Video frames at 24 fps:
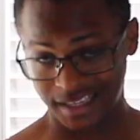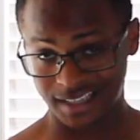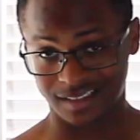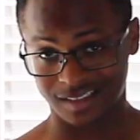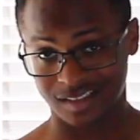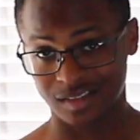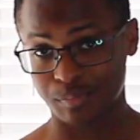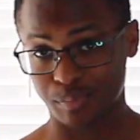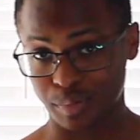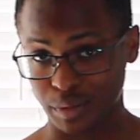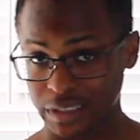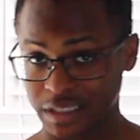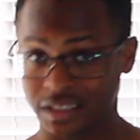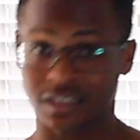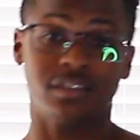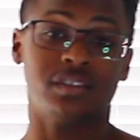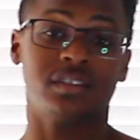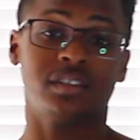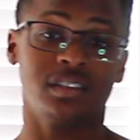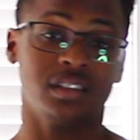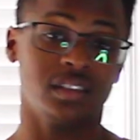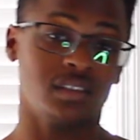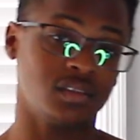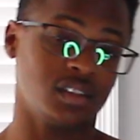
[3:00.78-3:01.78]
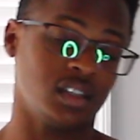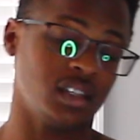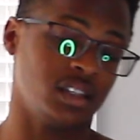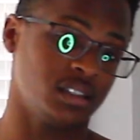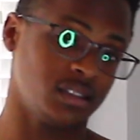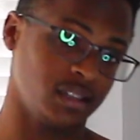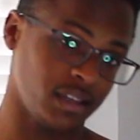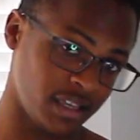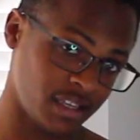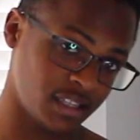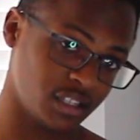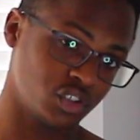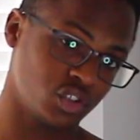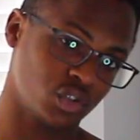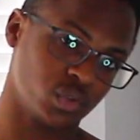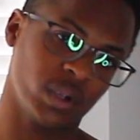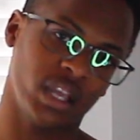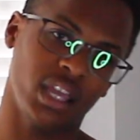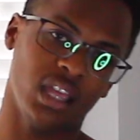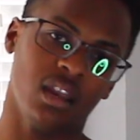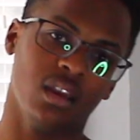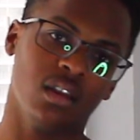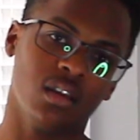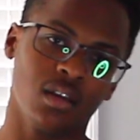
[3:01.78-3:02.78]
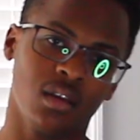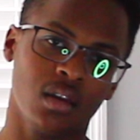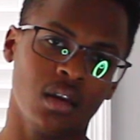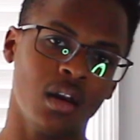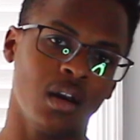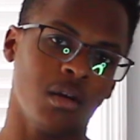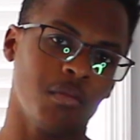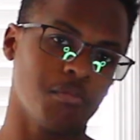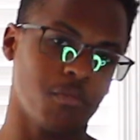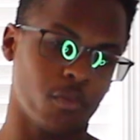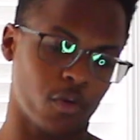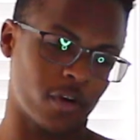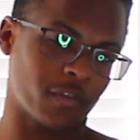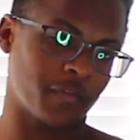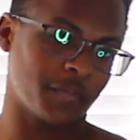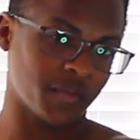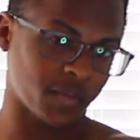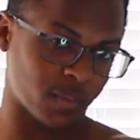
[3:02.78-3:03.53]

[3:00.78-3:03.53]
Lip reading: Is be consistent and train more